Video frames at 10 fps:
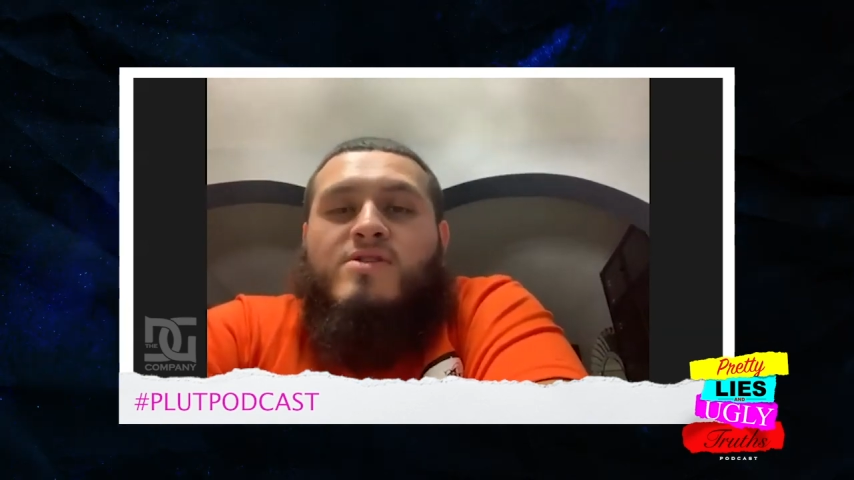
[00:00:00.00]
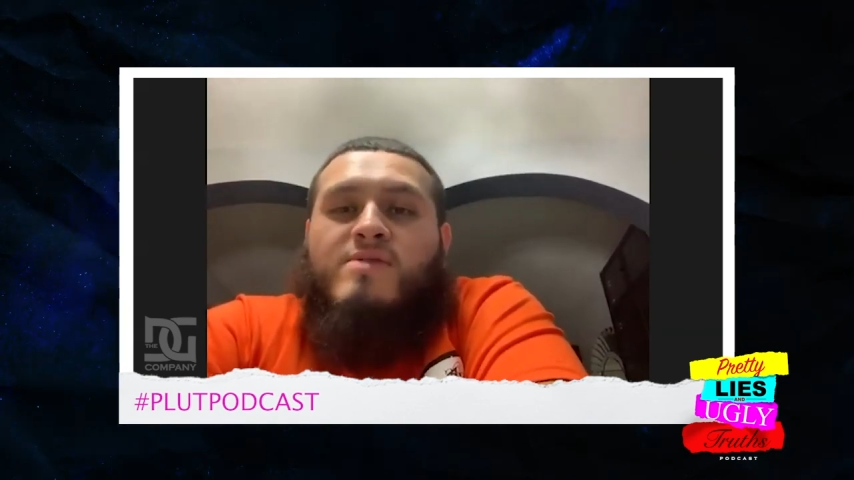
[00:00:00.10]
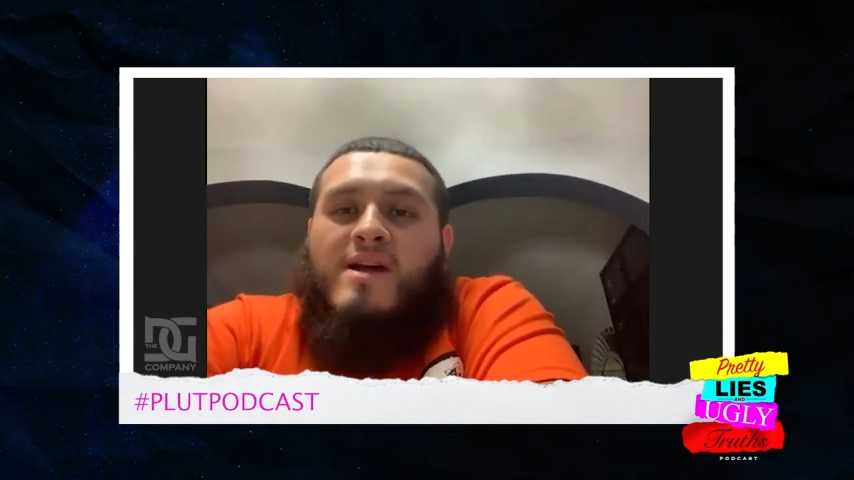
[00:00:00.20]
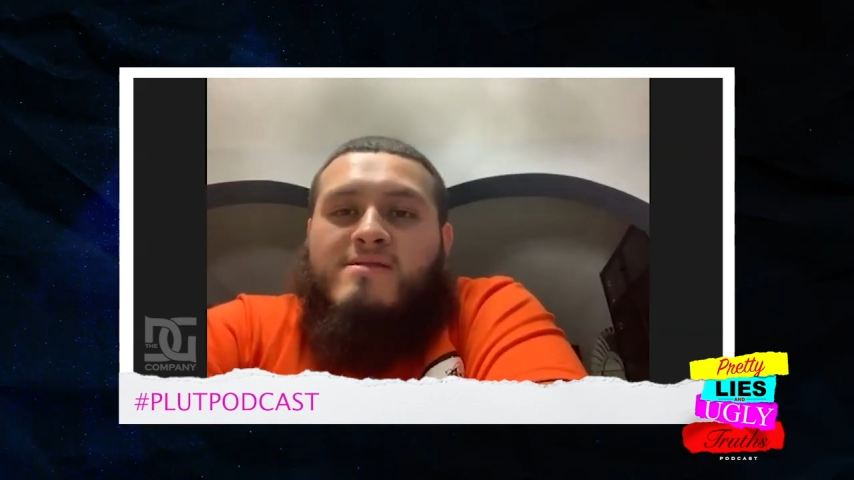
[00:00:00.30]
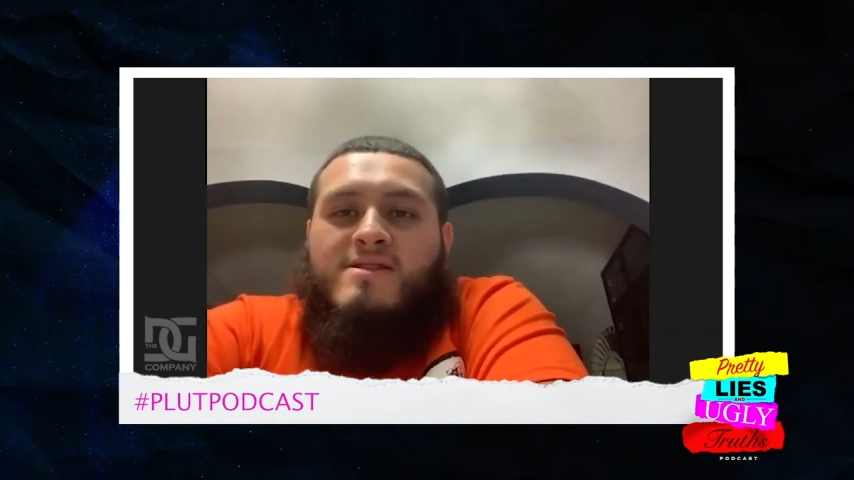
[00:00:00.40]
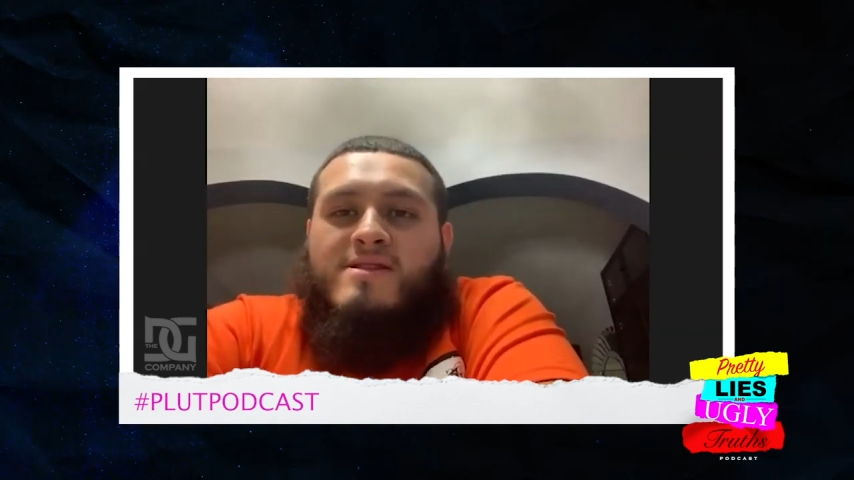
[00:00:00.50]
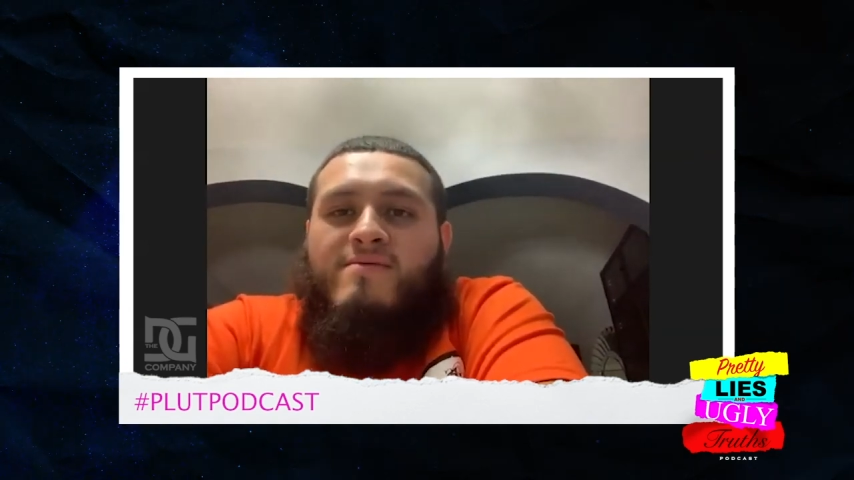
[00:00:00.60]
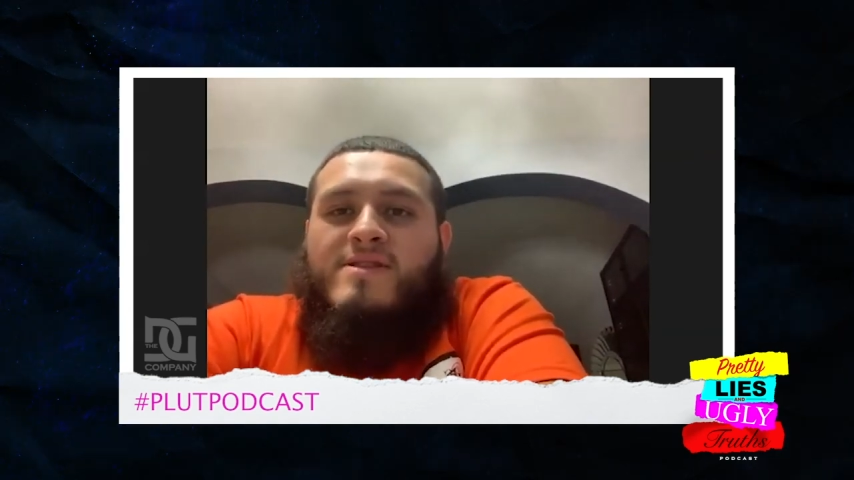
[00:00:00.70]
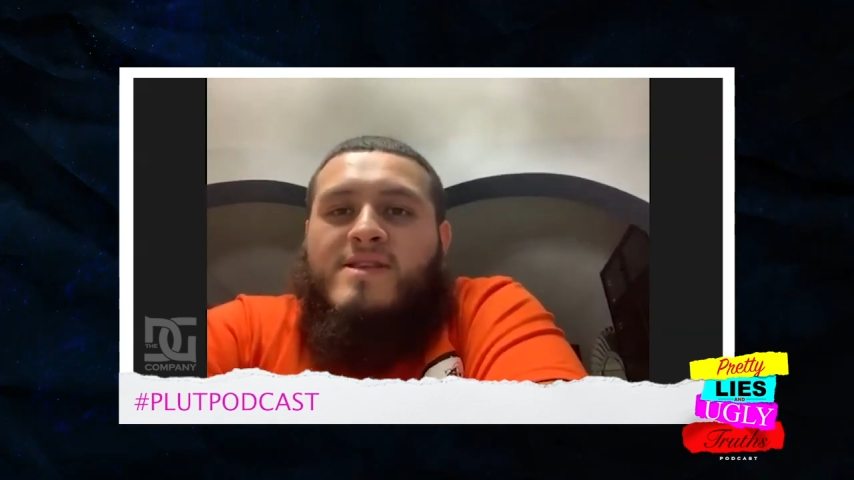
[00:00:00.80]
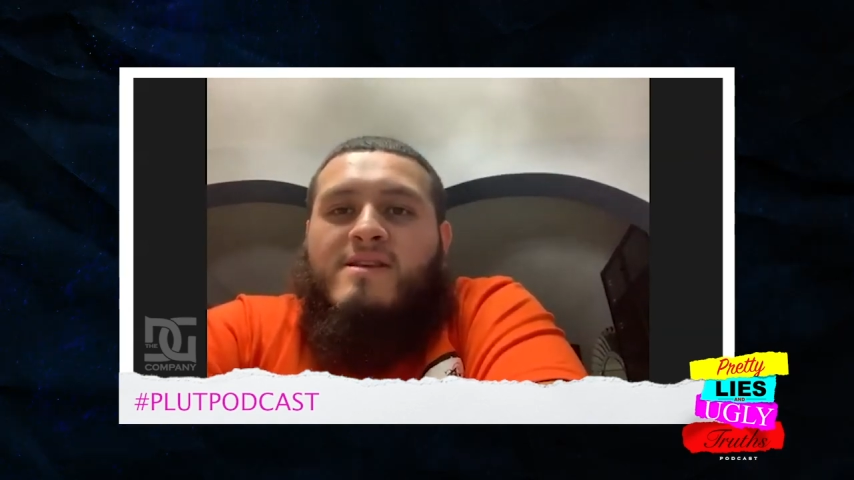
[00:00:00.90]

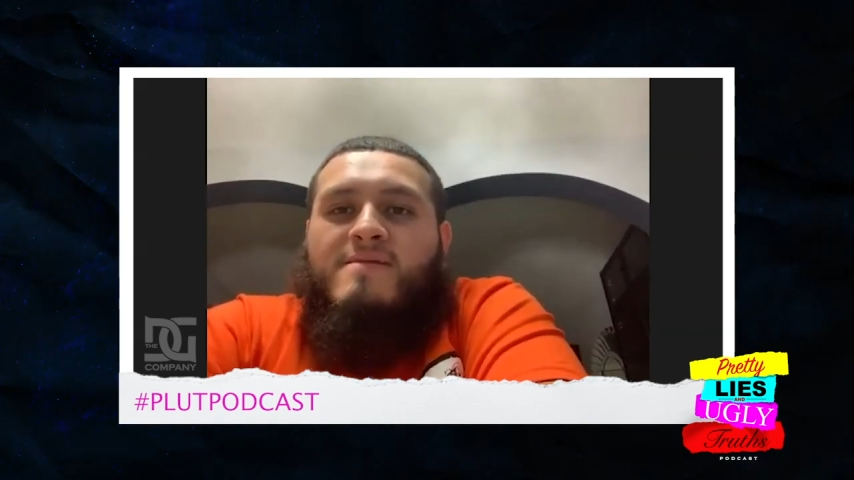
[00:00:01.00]
2017.